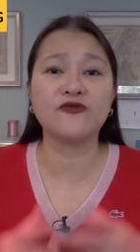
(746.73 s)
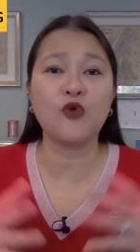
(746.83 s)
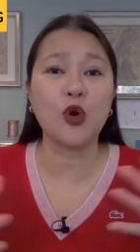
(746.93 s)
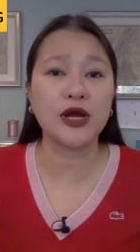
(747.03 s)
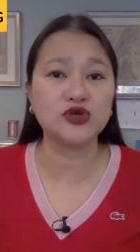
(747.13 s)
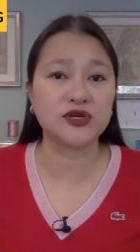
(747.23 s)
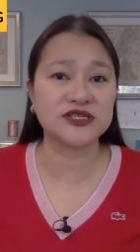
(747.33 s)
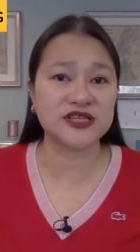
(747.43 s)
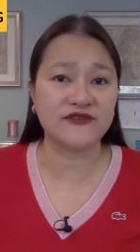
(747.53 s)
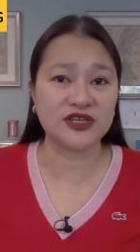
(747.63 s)
over
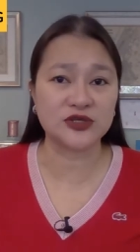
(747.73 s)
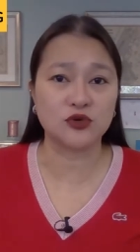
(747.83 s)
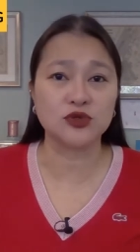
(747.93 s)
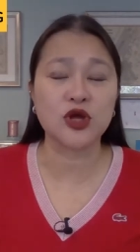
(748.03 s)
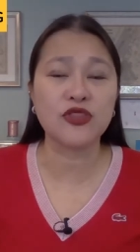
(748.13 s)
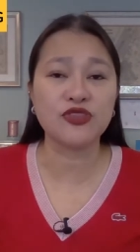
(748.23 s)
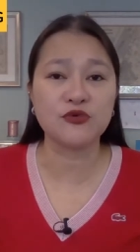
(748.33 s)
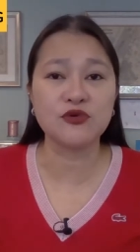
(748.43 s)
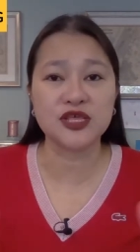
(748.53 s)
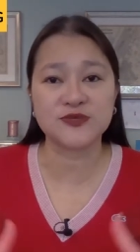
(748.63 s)
470 schools
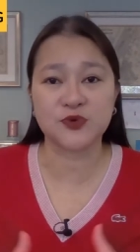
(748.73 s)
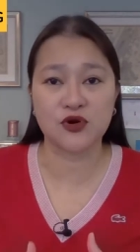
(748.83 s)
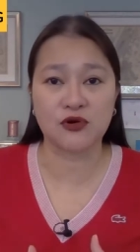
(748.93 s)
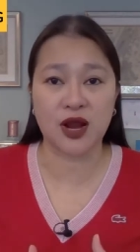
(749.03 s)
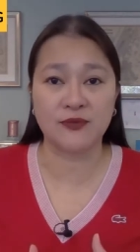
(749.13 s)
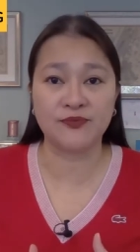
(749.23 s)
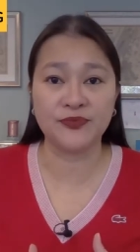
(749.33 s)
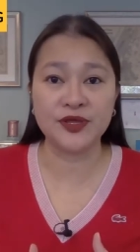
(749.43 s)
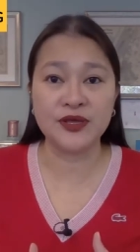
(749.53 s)
through this program.